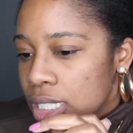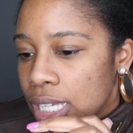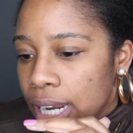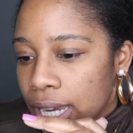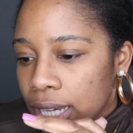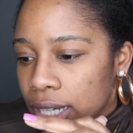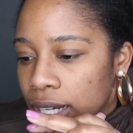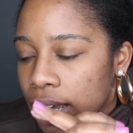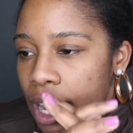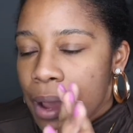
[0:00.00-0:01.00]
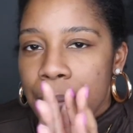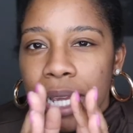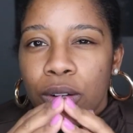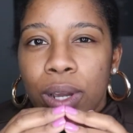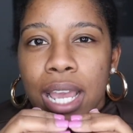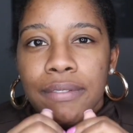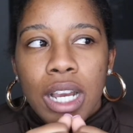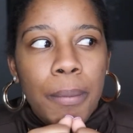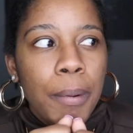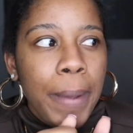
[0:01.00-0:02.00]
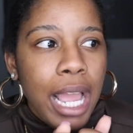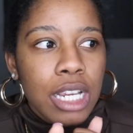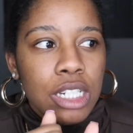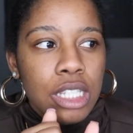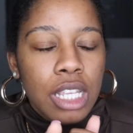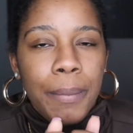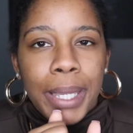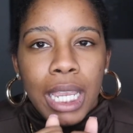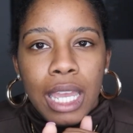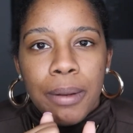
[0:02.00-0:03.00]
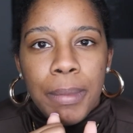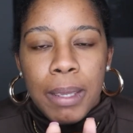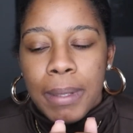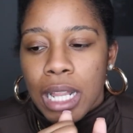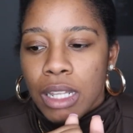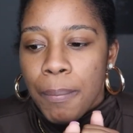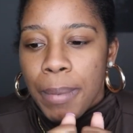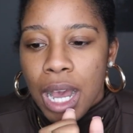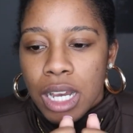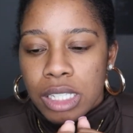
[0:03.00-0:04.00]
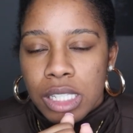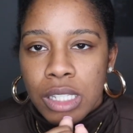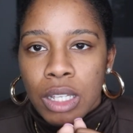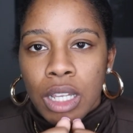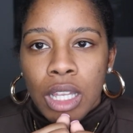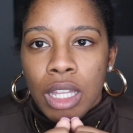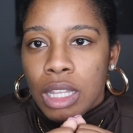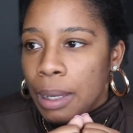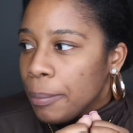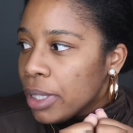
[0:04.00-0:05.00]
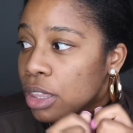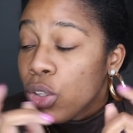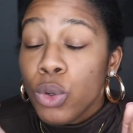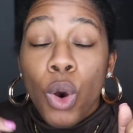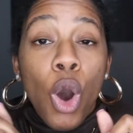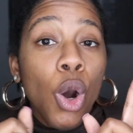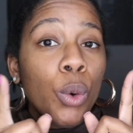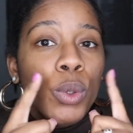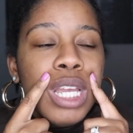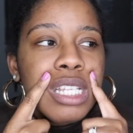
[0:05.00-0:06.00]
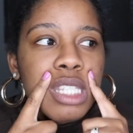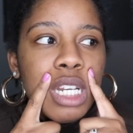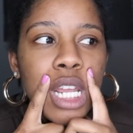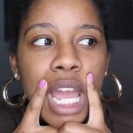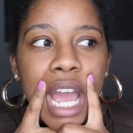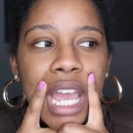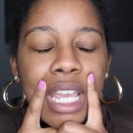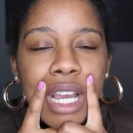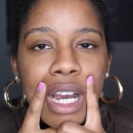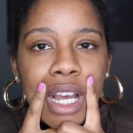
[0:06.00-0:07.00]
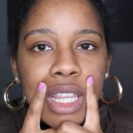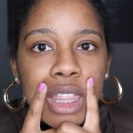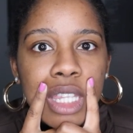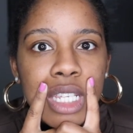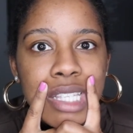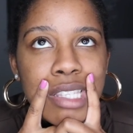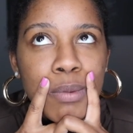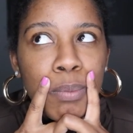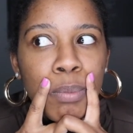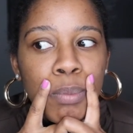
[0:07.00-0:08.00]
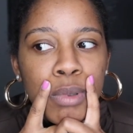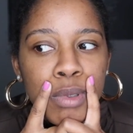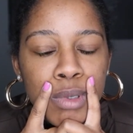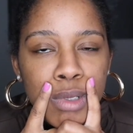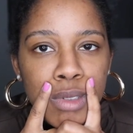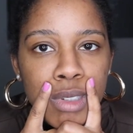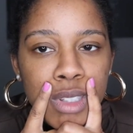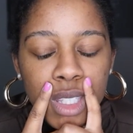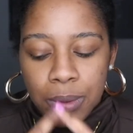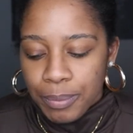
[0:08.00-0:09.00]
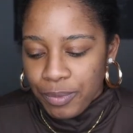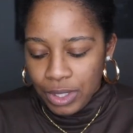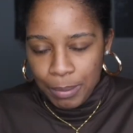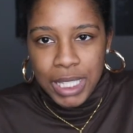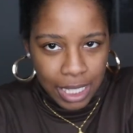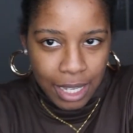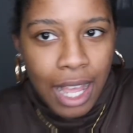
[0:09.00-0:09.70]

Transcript: today. Um, I know I have a couple packages coming in. Maybe I'll unbox them with you. Oh, yesterday I got these boots. Let me see.